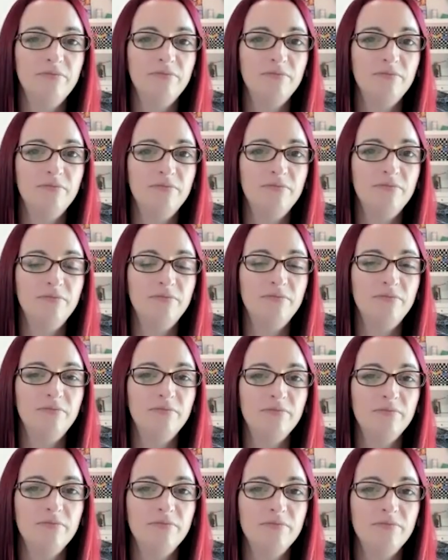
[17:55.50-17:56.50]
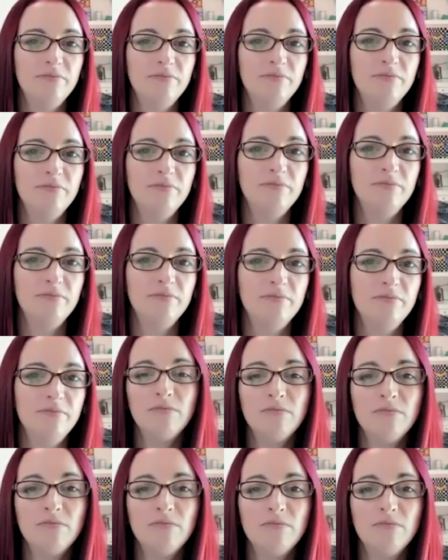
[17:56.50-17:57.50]

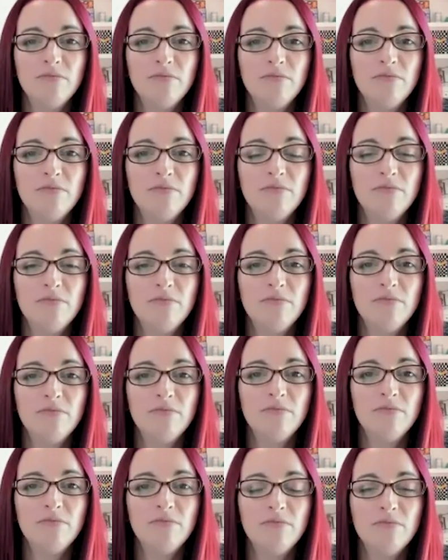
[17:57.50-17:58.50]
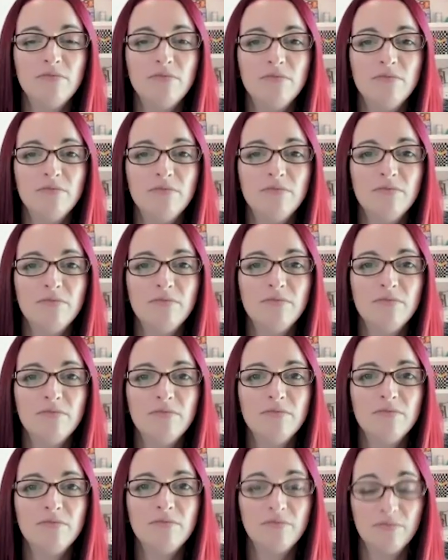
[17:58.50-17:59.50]

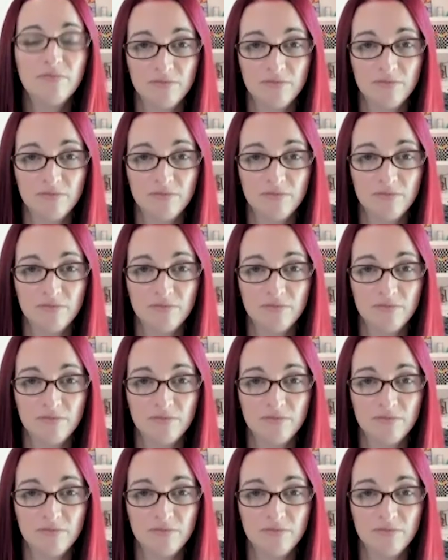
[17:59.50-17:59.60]
No words are spoken by the person on screen.